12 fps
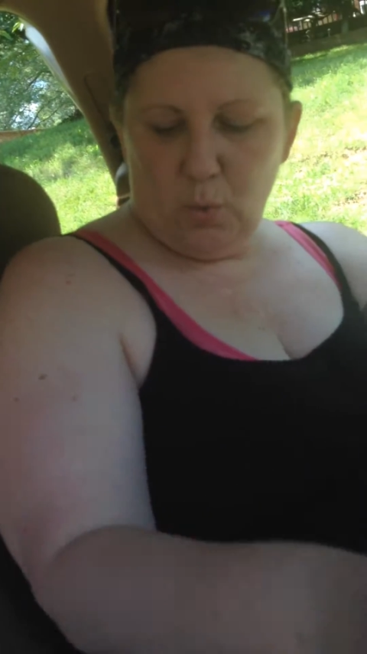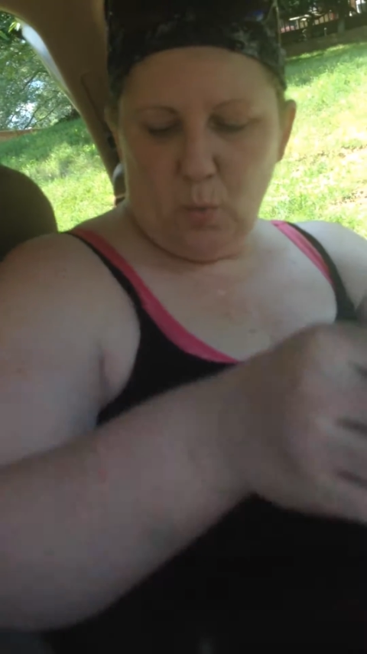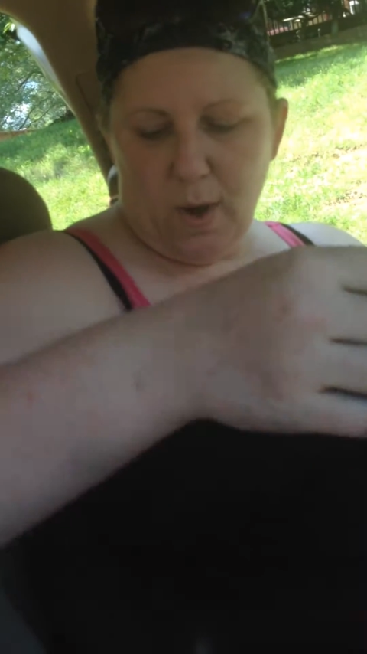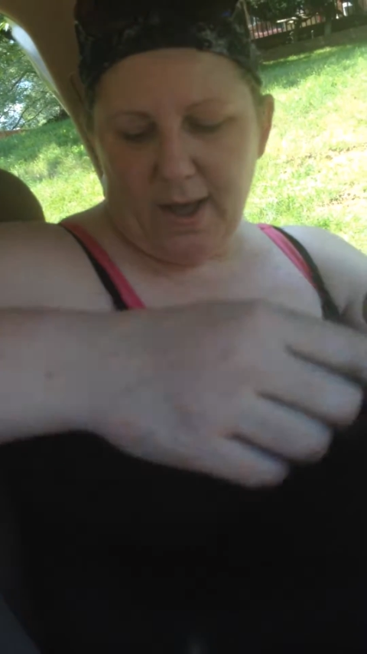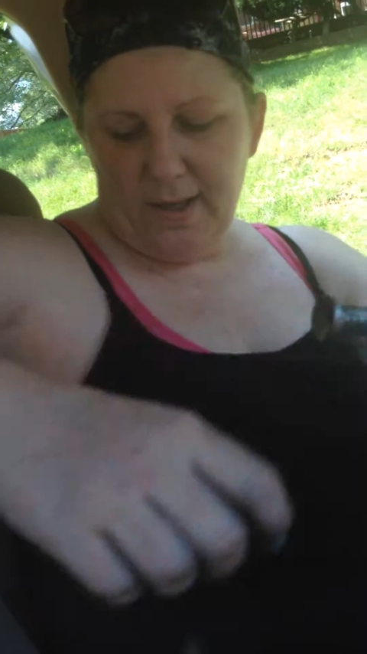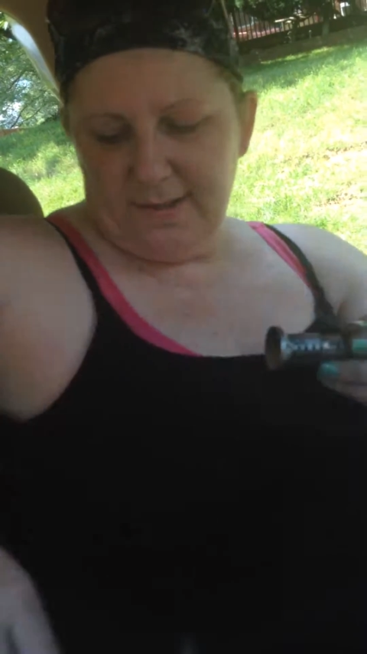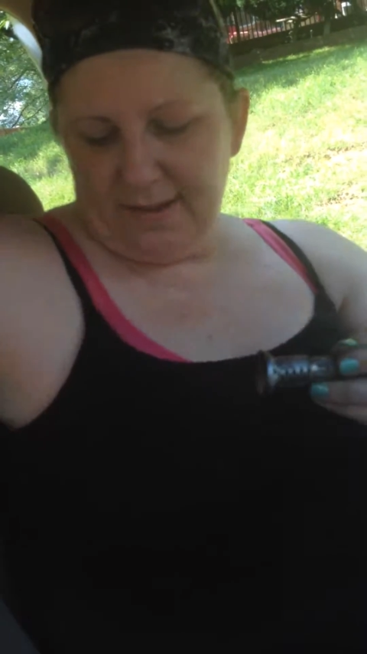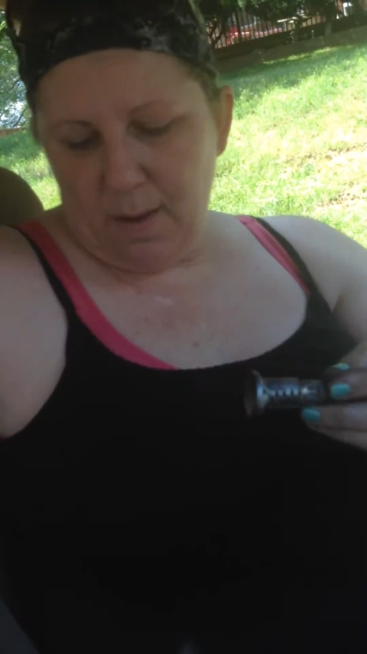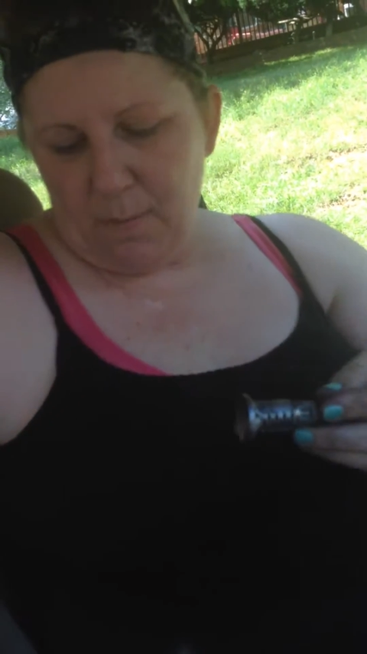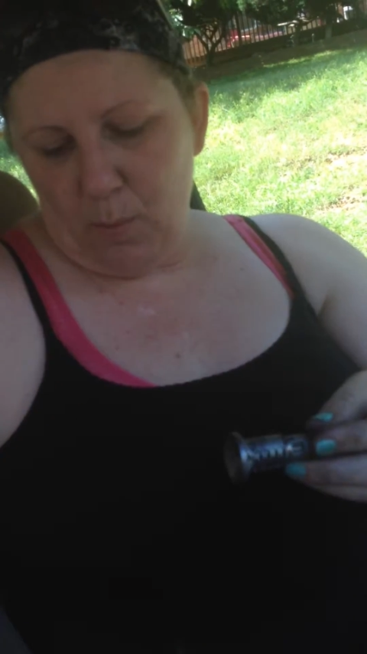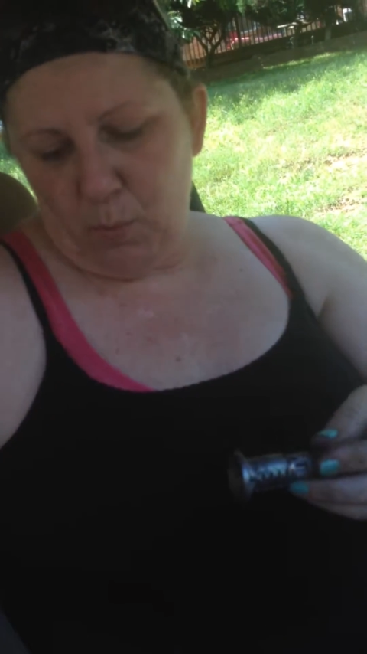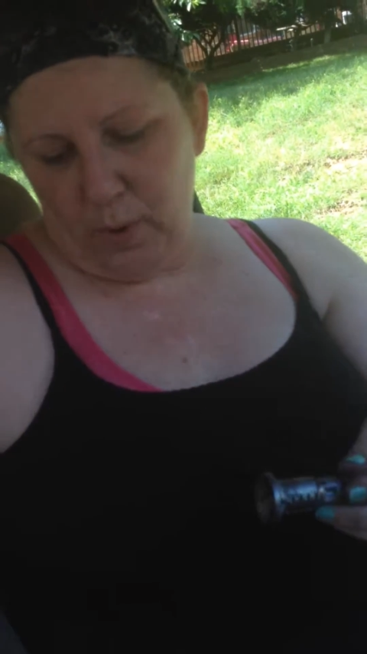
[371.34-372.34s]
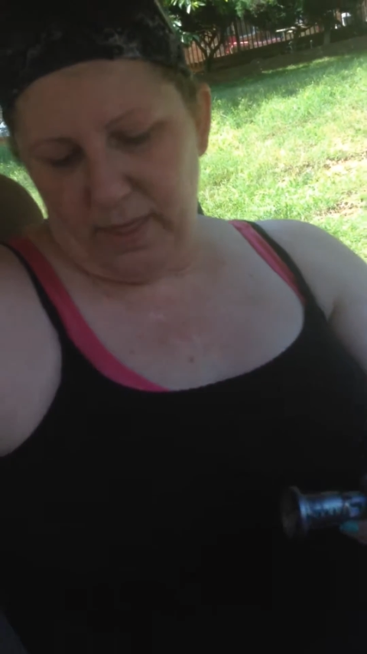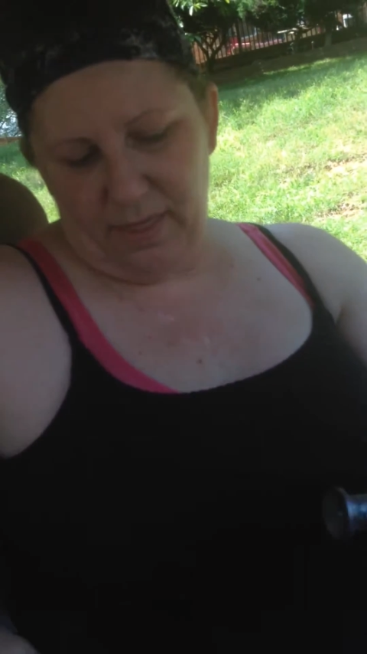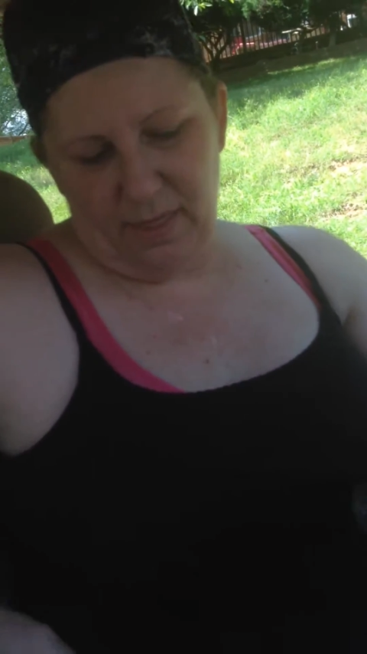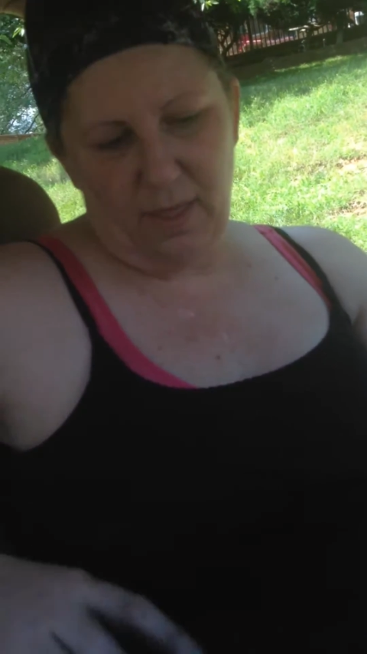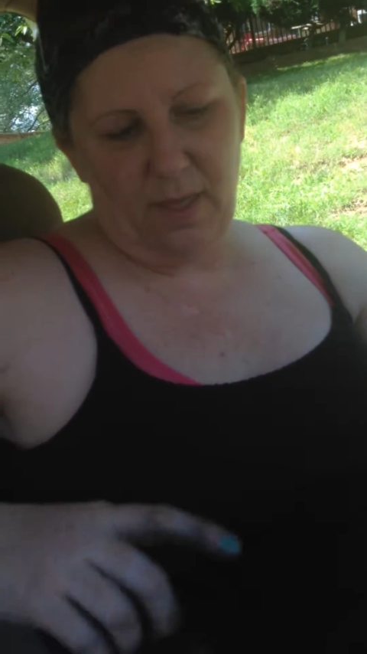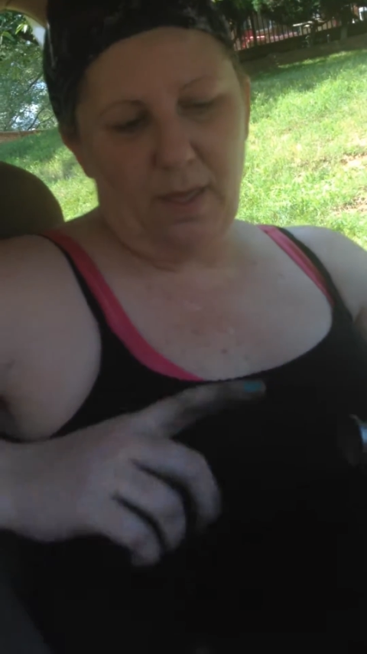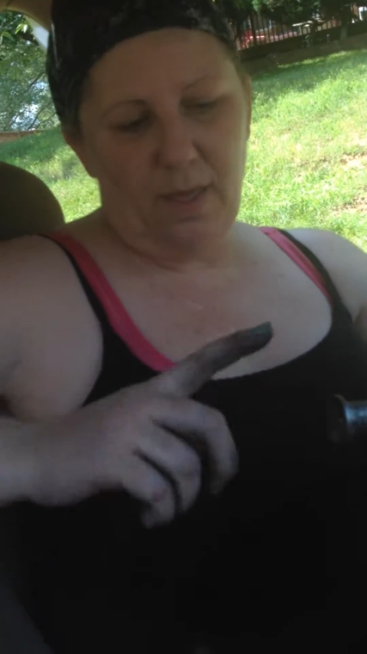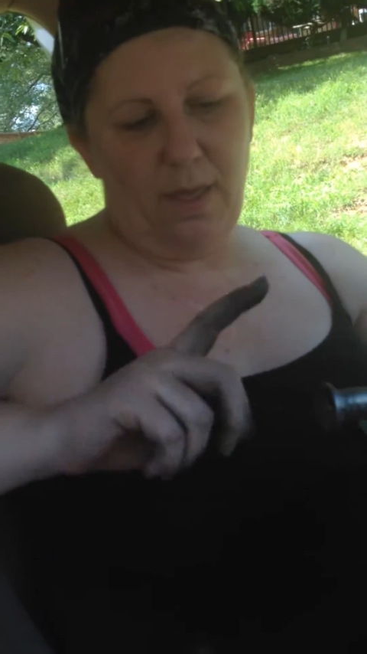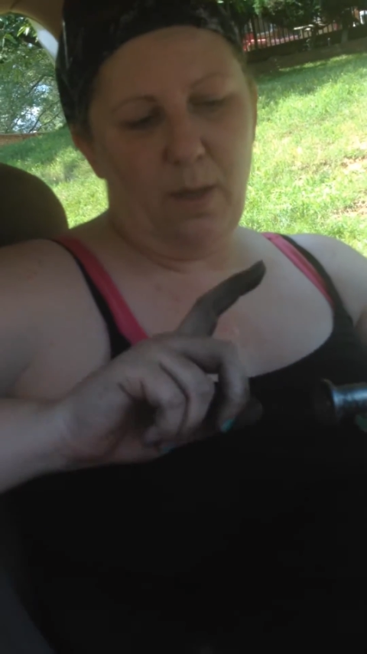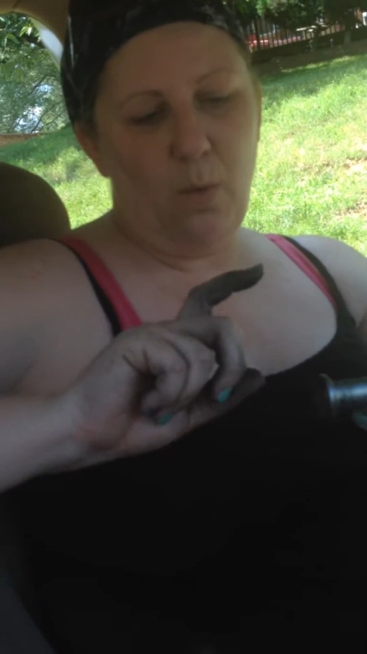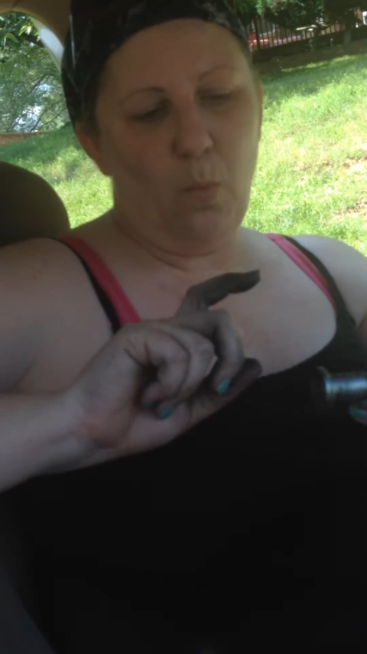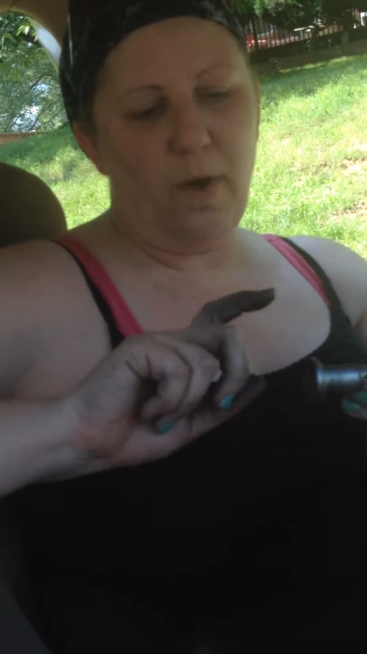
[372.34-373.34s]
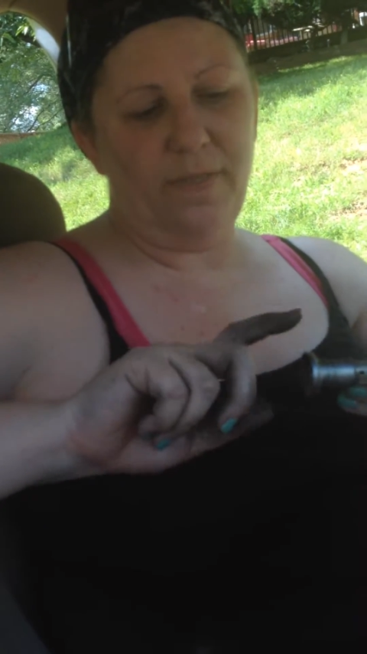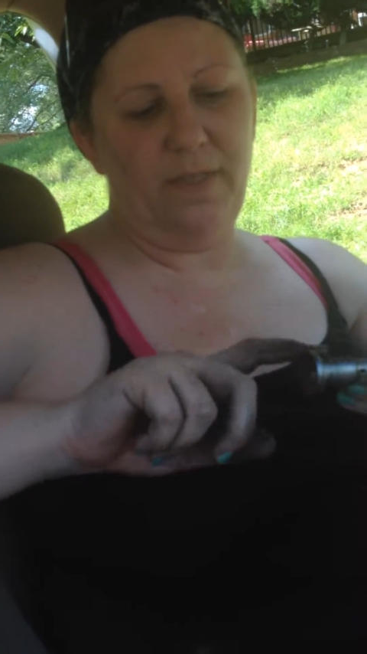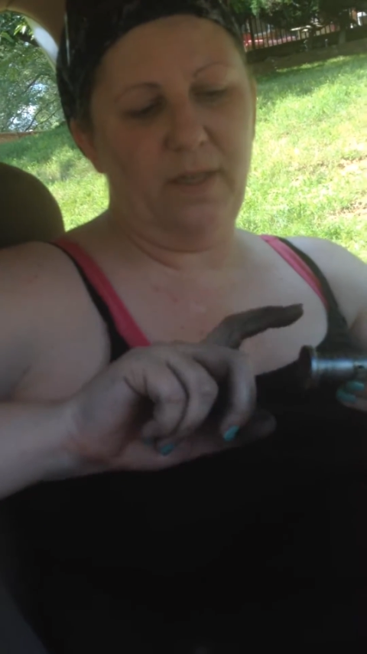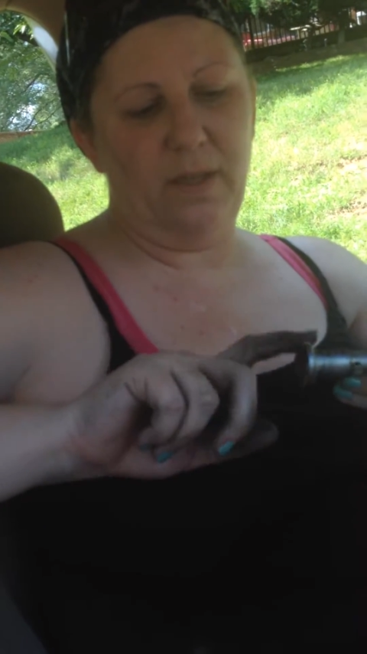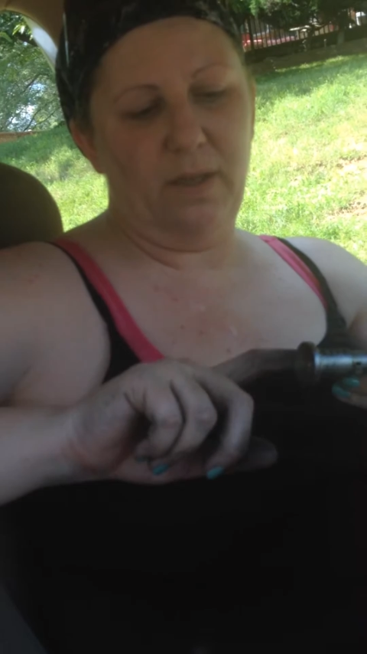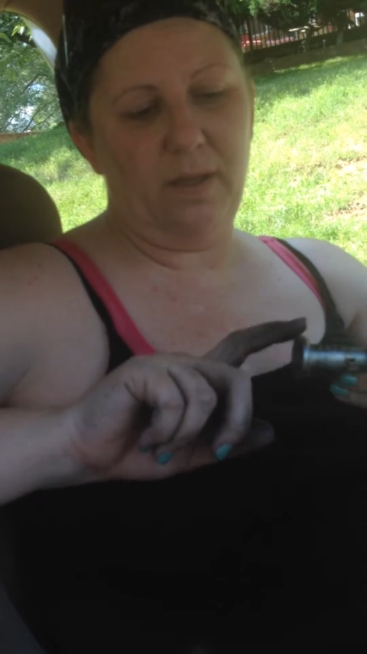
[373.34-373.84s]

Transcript: was come up with what the